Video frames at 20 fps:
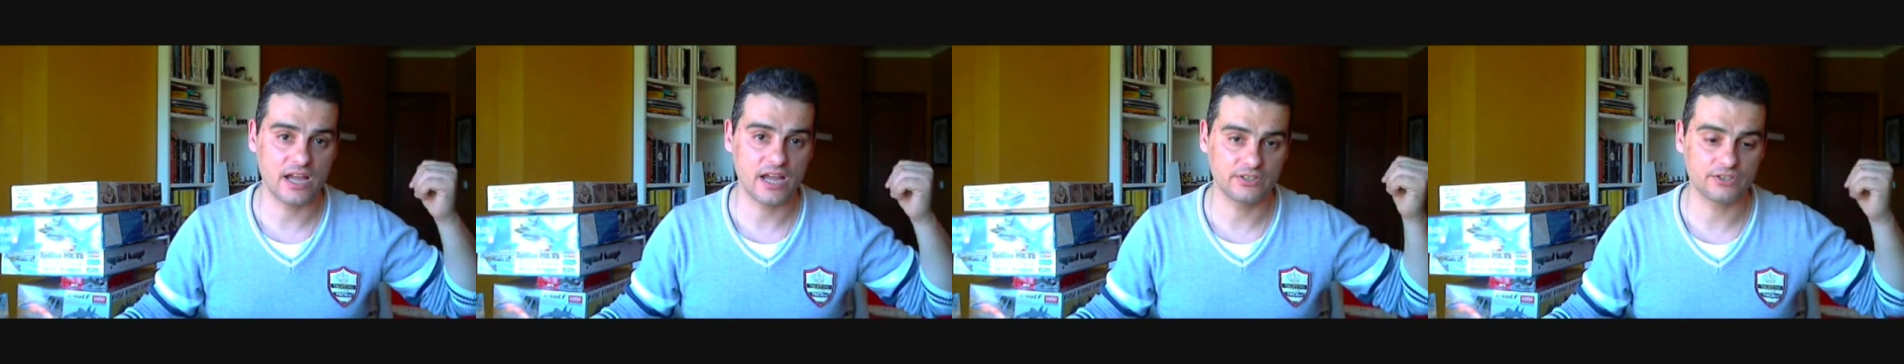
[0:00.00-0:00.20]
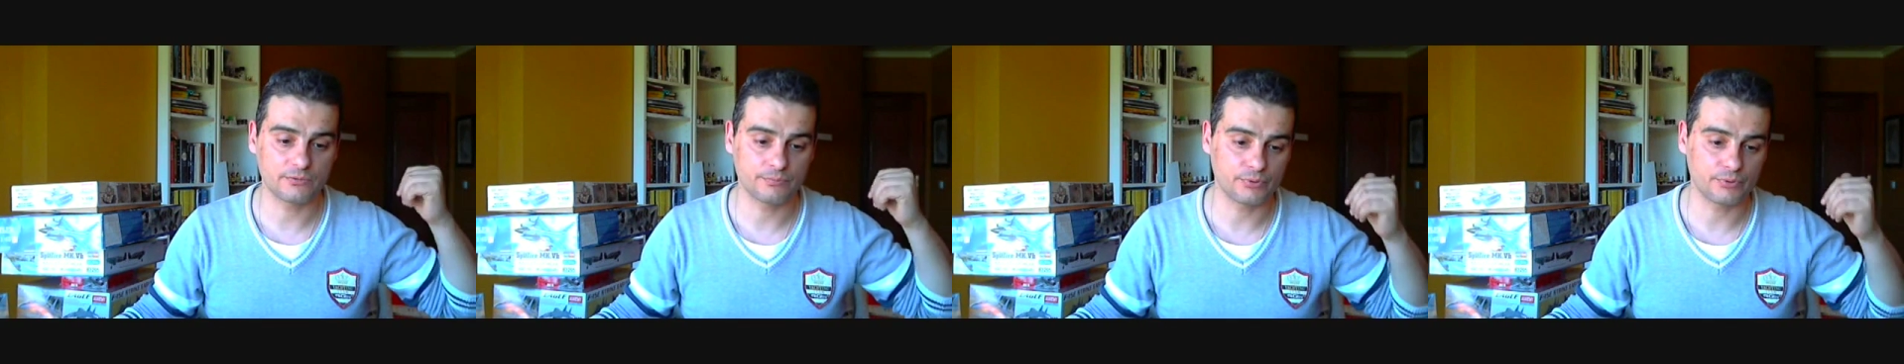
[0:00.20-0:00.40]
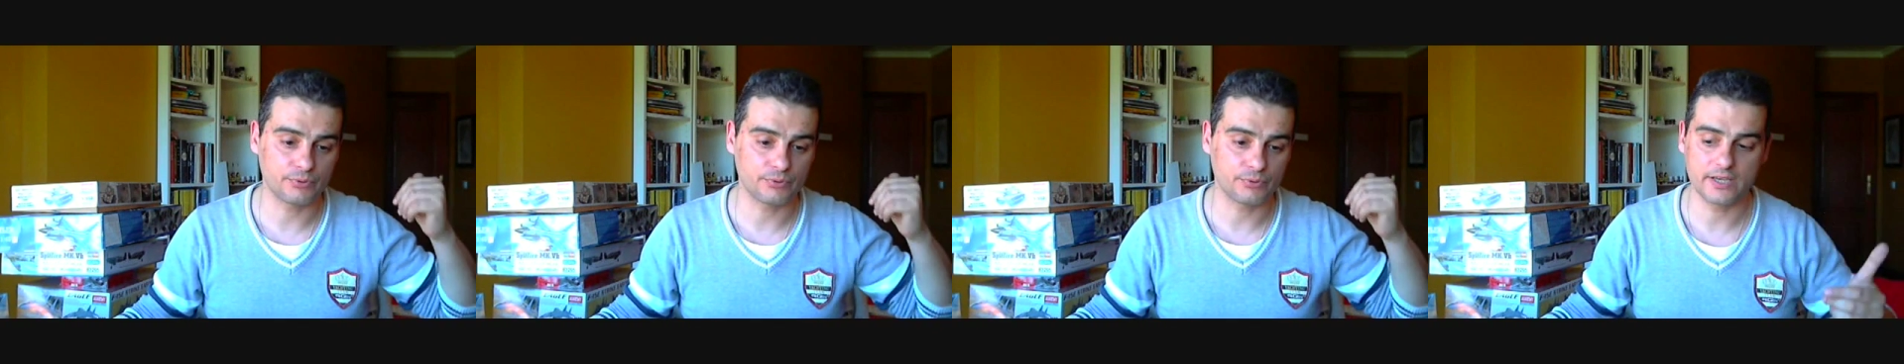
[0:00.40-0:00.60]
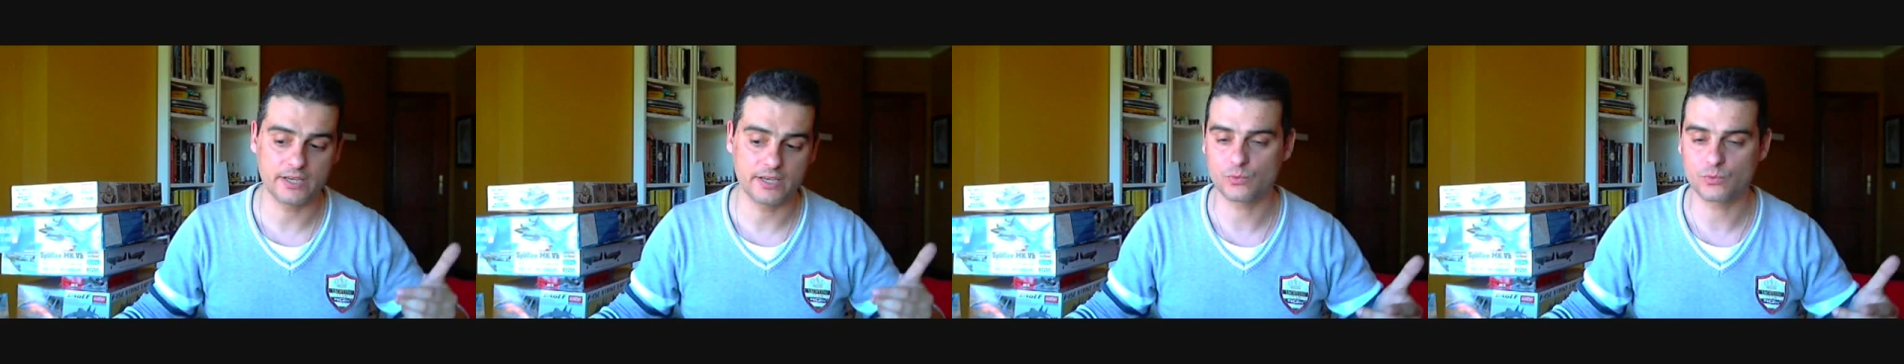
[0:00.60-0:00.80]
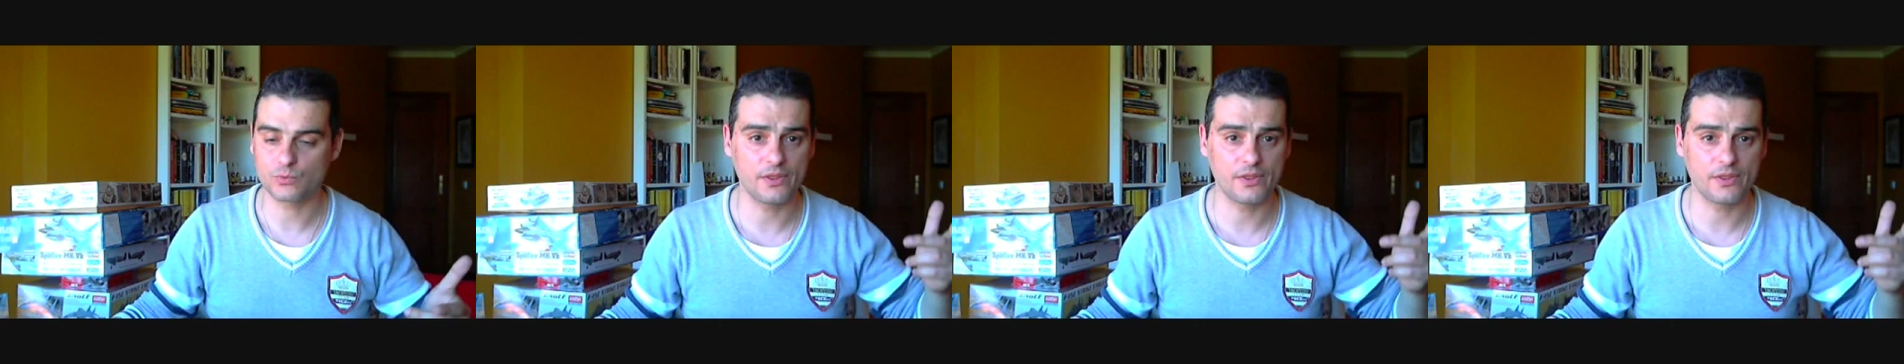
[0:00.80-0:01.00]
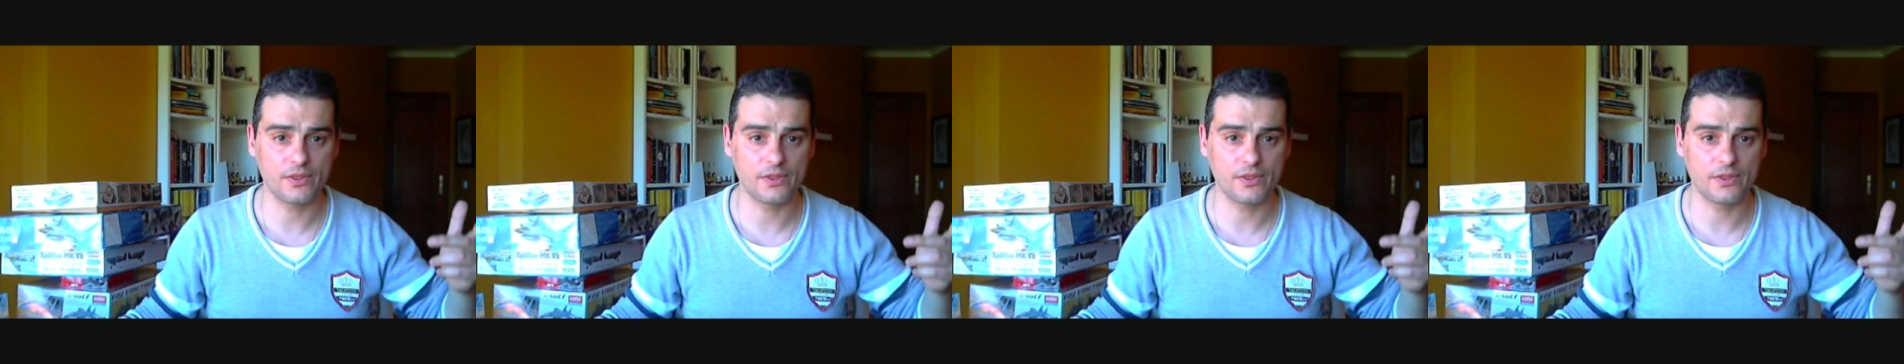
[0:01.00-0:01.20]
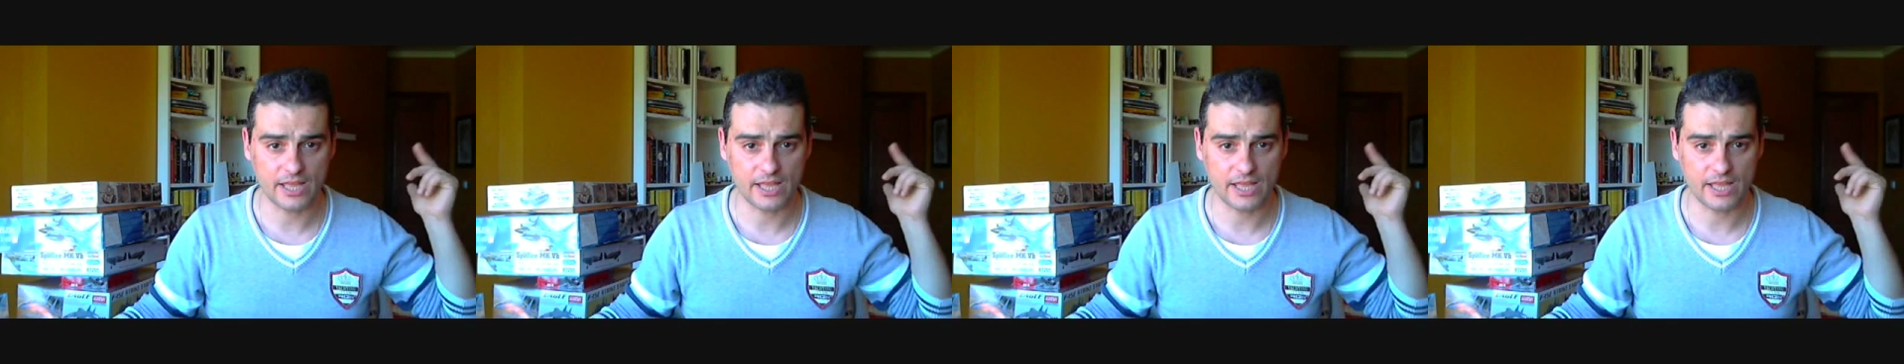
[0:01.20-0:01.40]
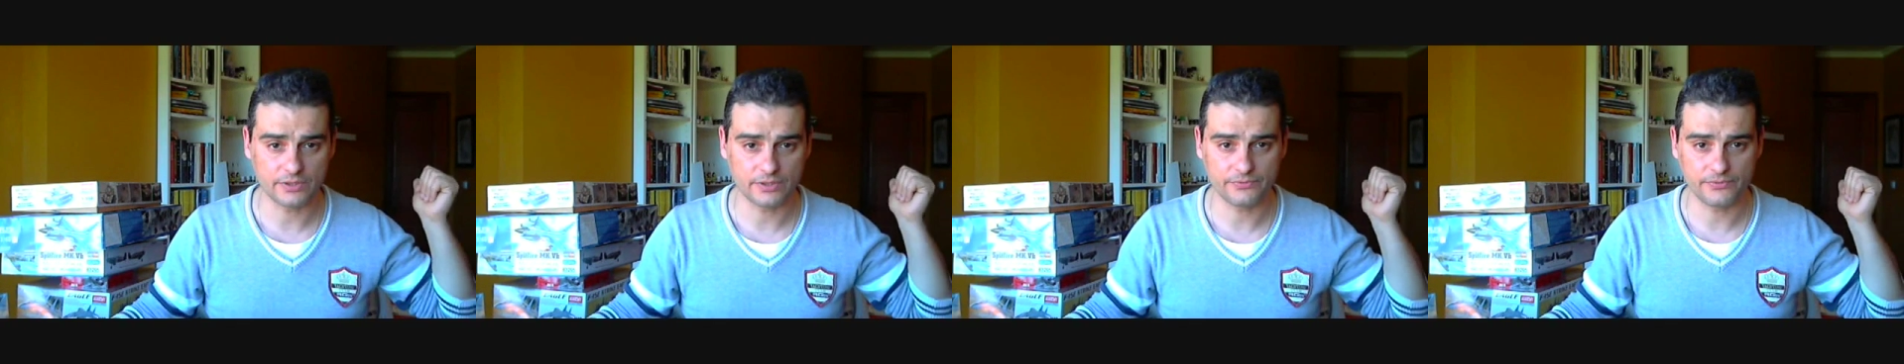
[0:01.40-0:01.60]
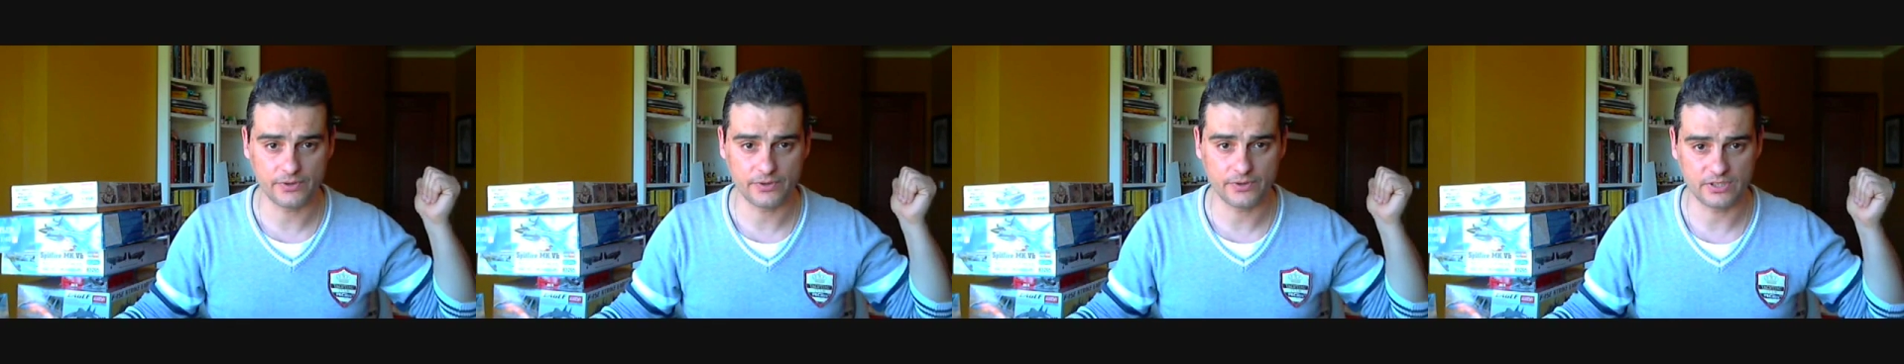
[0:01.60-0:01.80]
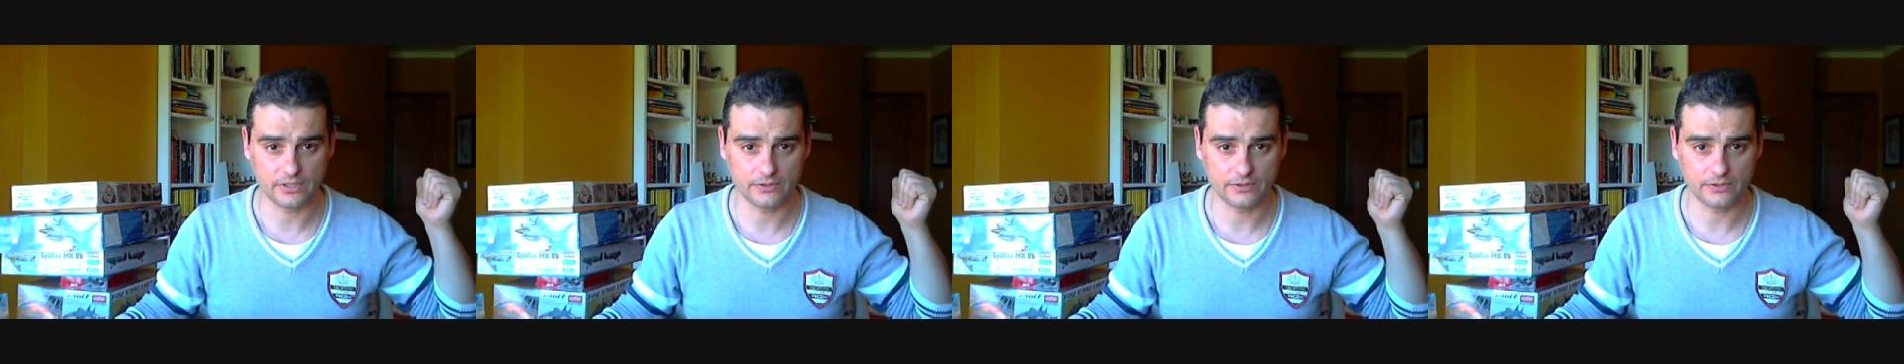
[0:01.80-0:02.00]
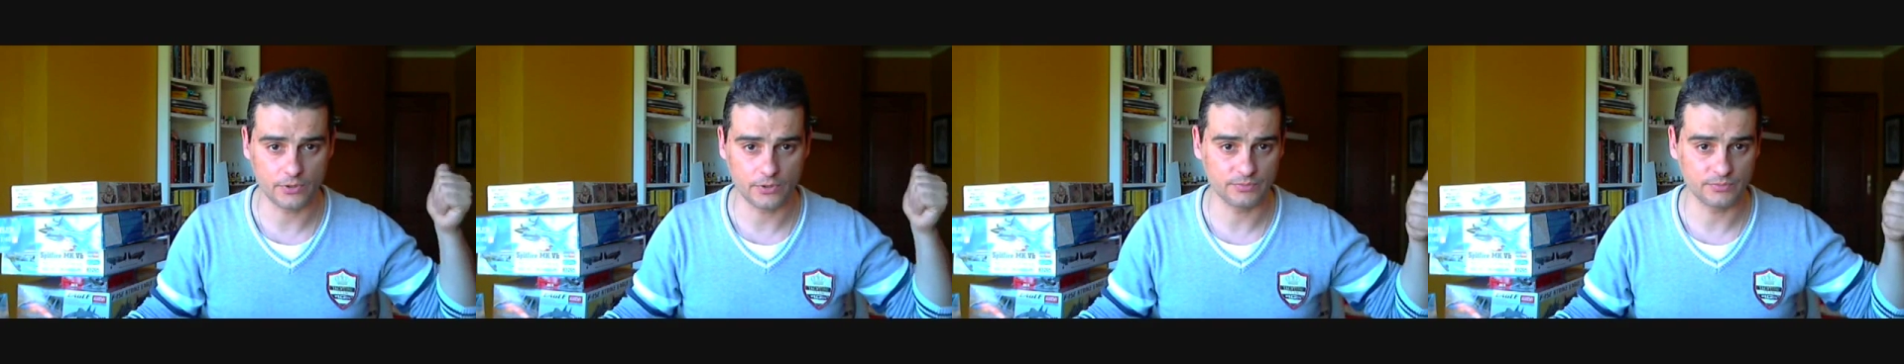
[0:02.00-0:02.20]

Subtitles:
Enterprise 1350 from